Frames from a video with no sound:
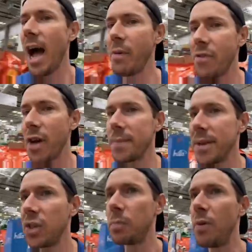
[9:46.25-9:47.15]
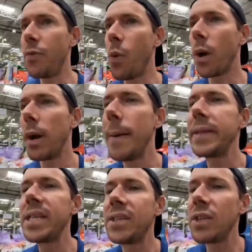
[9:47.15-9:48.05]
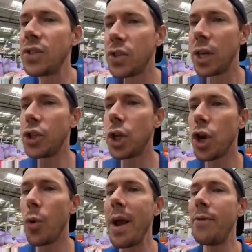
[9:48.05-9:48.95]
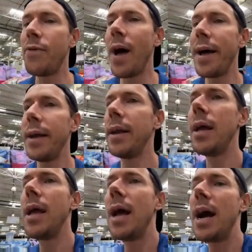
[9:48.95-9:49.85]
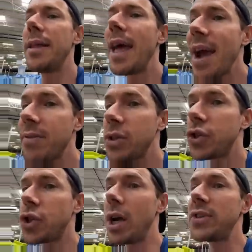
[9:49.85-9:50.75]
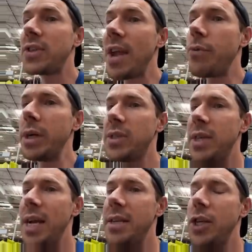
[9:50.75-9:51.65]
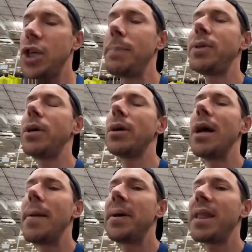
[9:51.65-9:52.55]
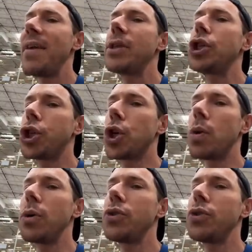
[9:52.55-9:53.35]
uh, we've talked about this before, but this is such a great find. Uh, they have the uh, savory siete chips here, but they have the churro